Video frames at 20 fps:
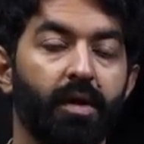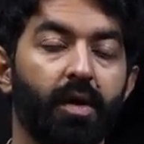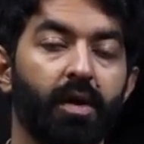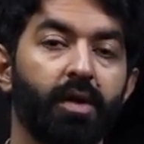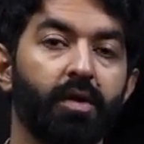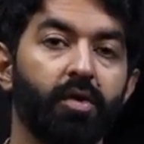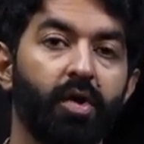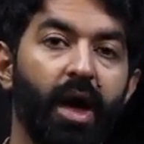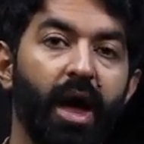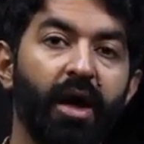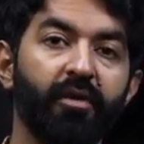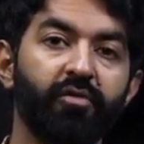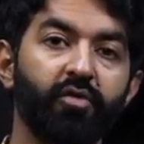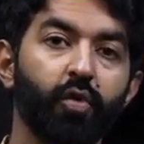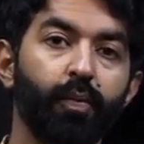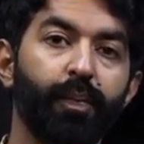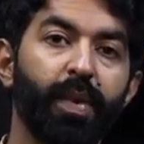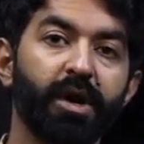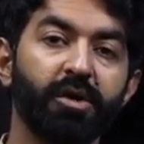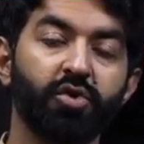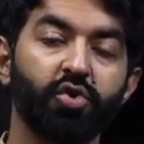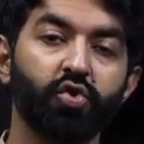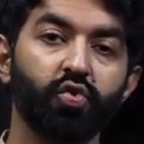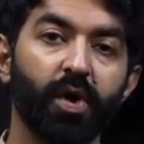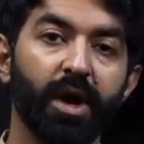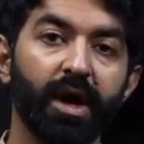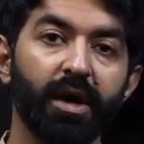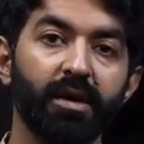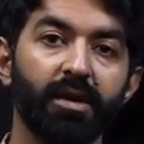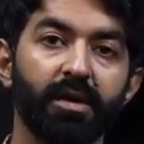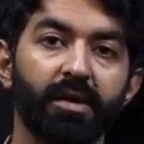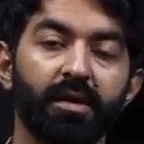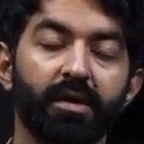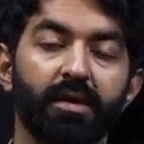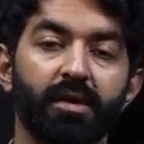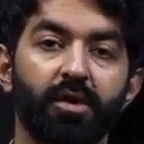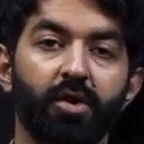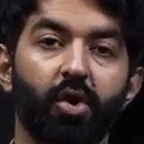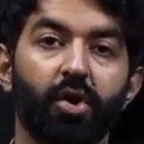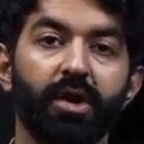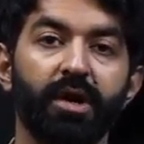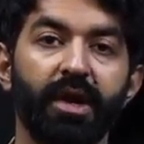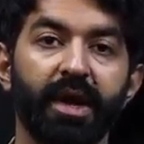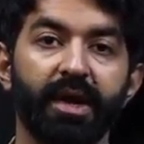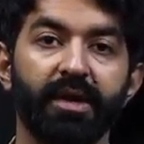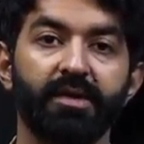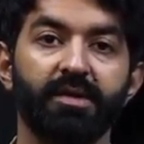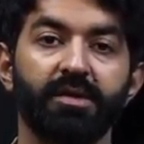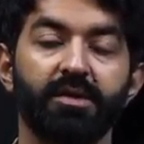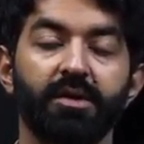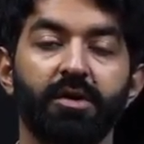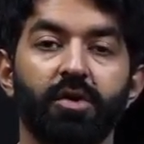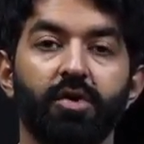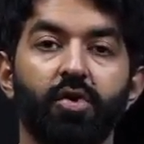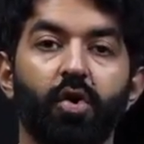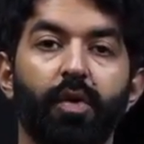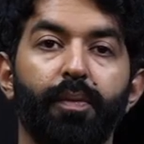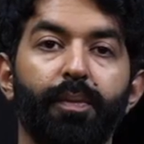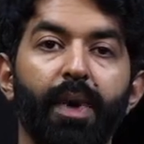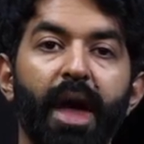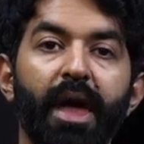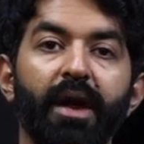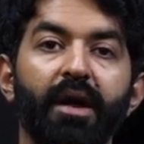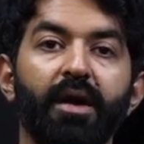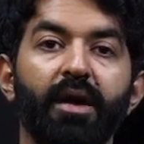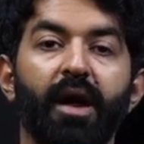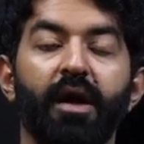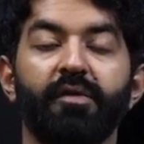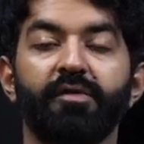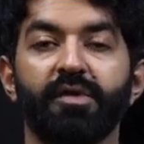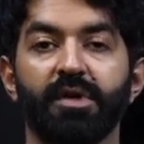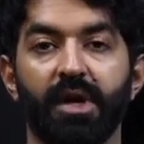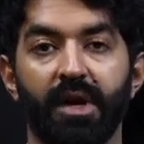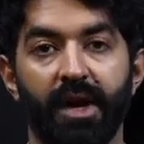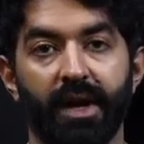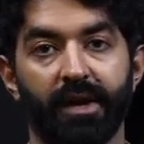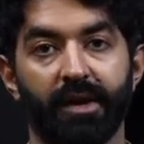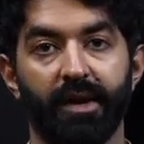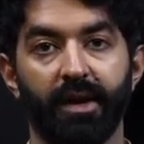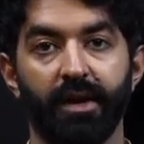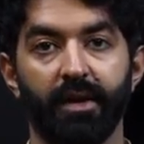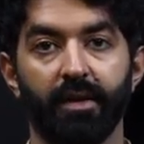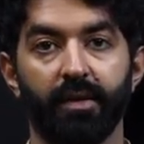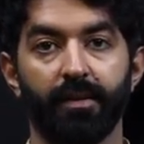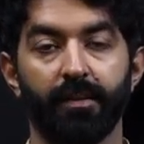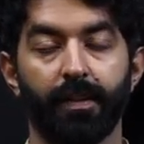You have to punctuate your text, your paragraphs correctly.